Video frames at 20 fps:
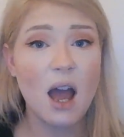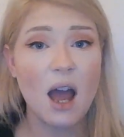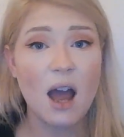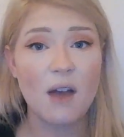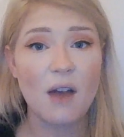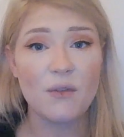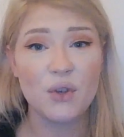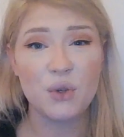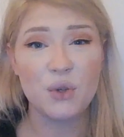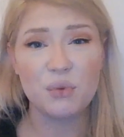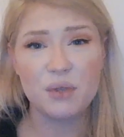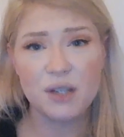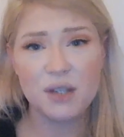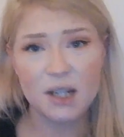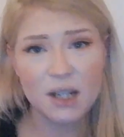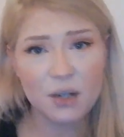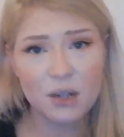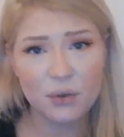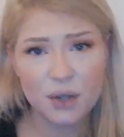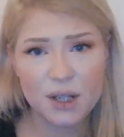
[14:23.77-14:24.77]
Have you
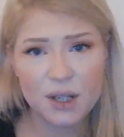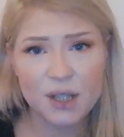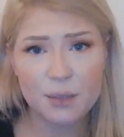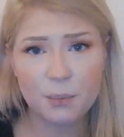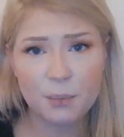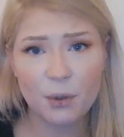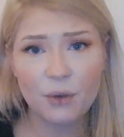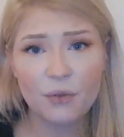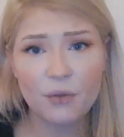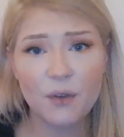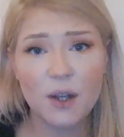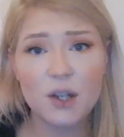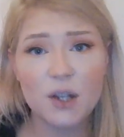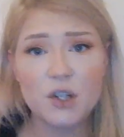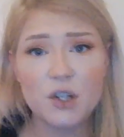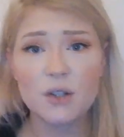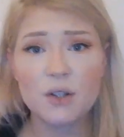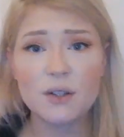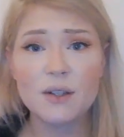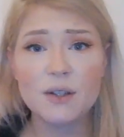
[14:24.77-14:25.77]
decreased
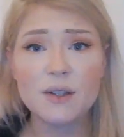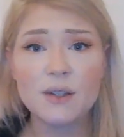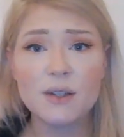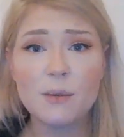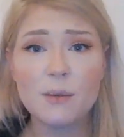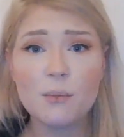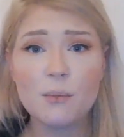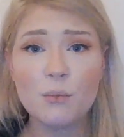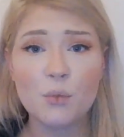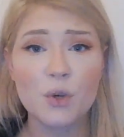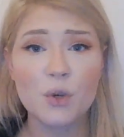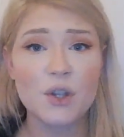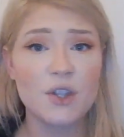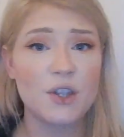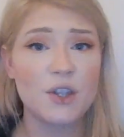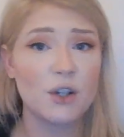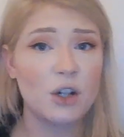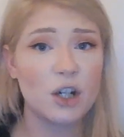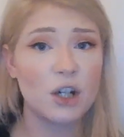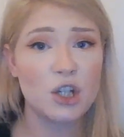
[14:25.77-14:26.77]
professionalism? Was
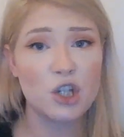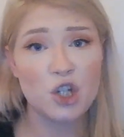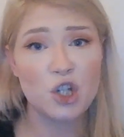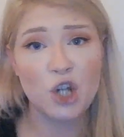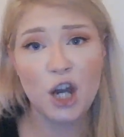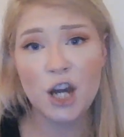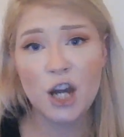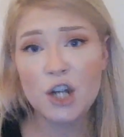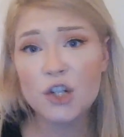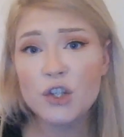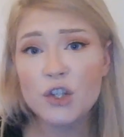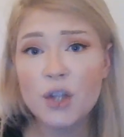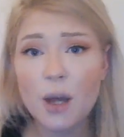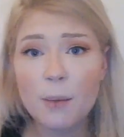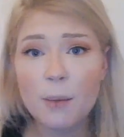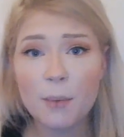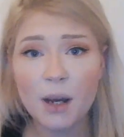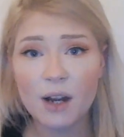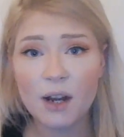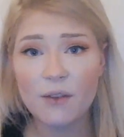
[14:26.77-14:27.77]
there a change
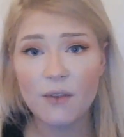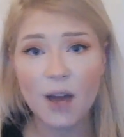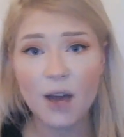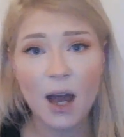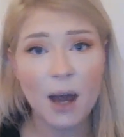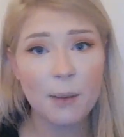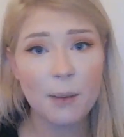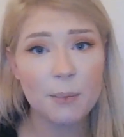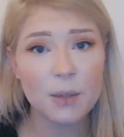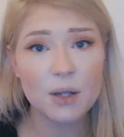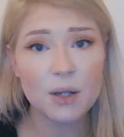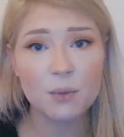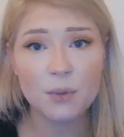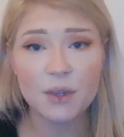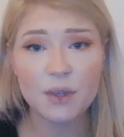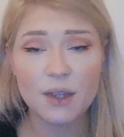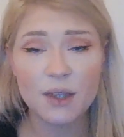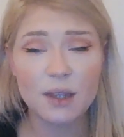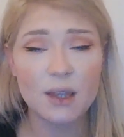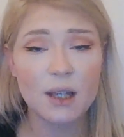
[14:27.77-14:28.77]
that might have happened
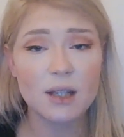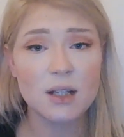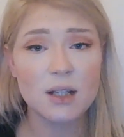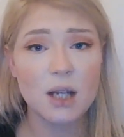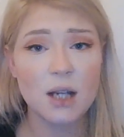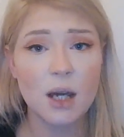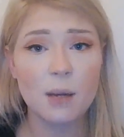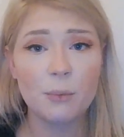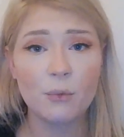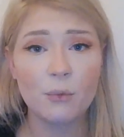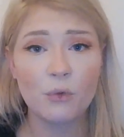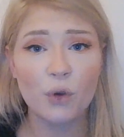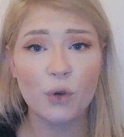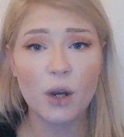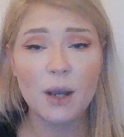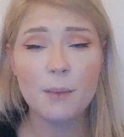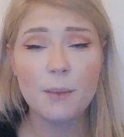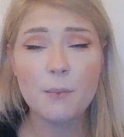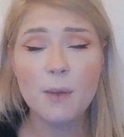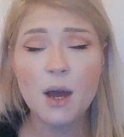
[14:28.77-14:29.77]
within that time
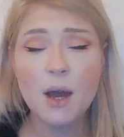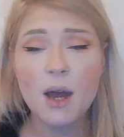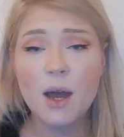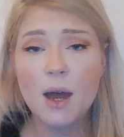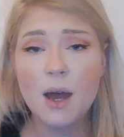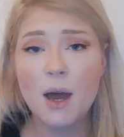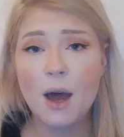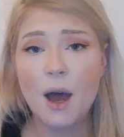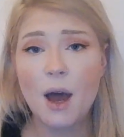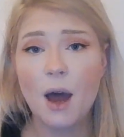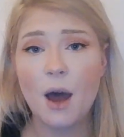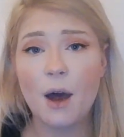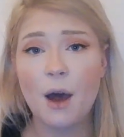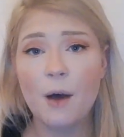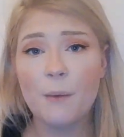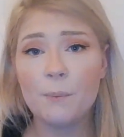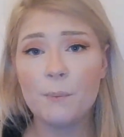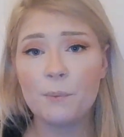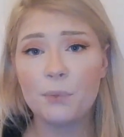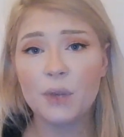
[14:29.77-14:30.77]
frame?
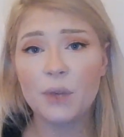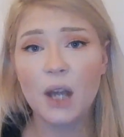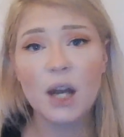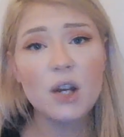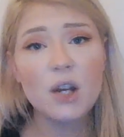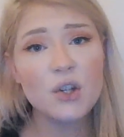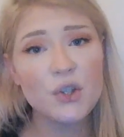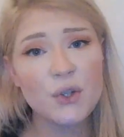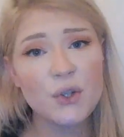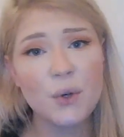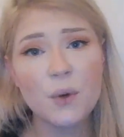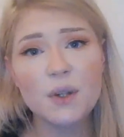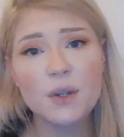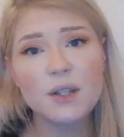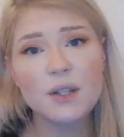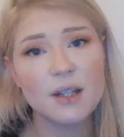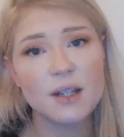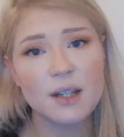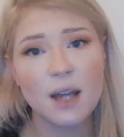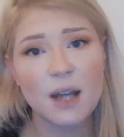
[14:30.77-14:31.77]
Um, kind of just go
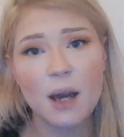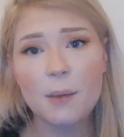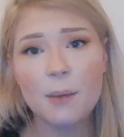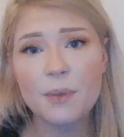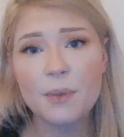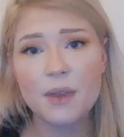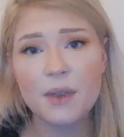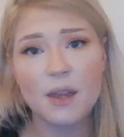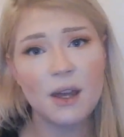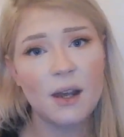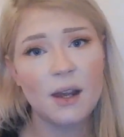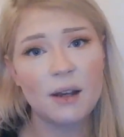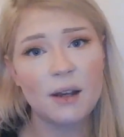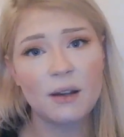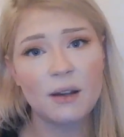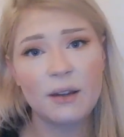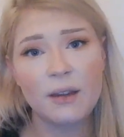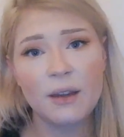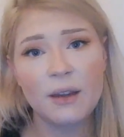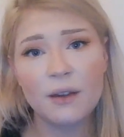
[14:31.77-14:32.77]
into depth
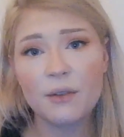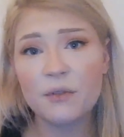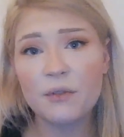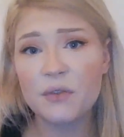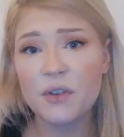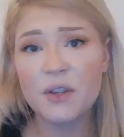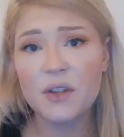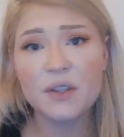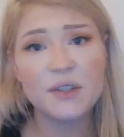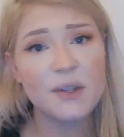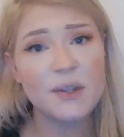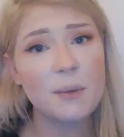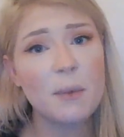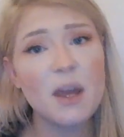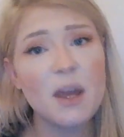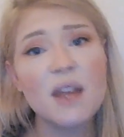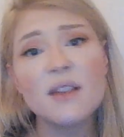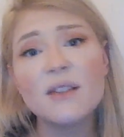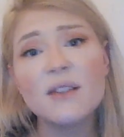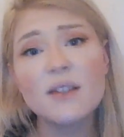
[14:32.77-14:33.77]
and give some
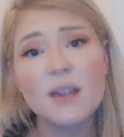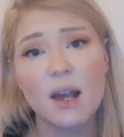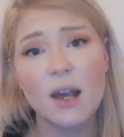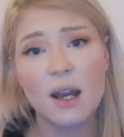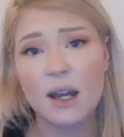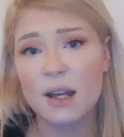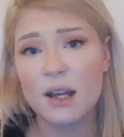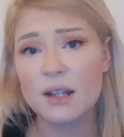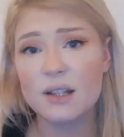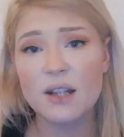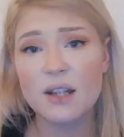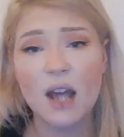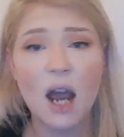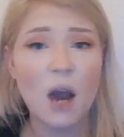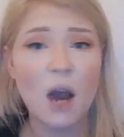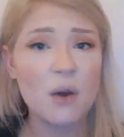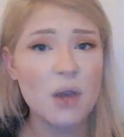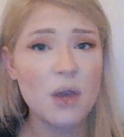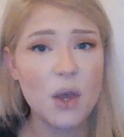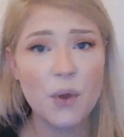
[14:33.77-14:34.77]
insight into
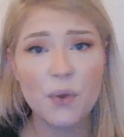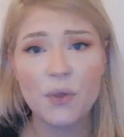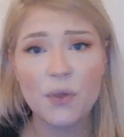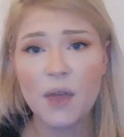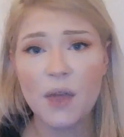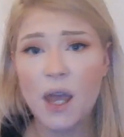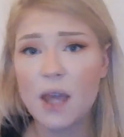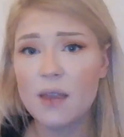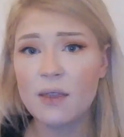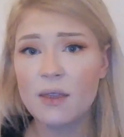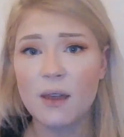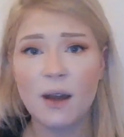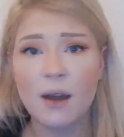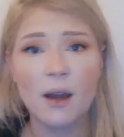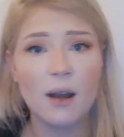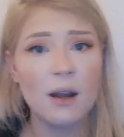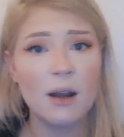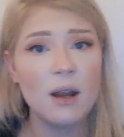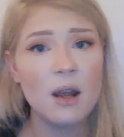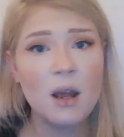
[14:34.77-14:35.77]
how you think
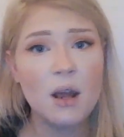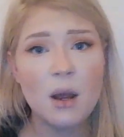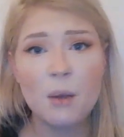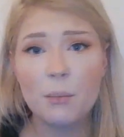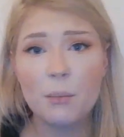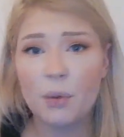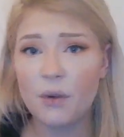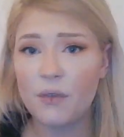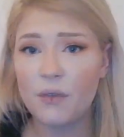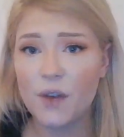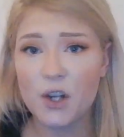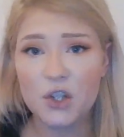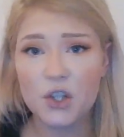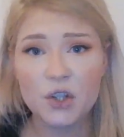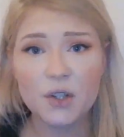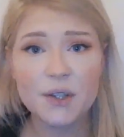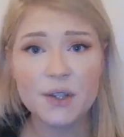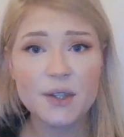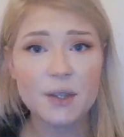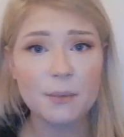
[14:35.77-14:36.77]
that
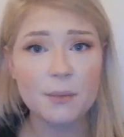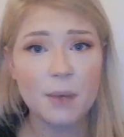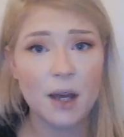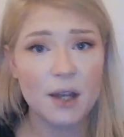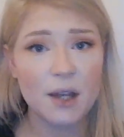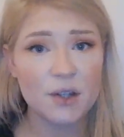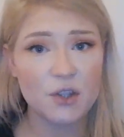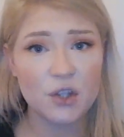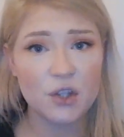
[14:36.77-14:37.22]
professionalism has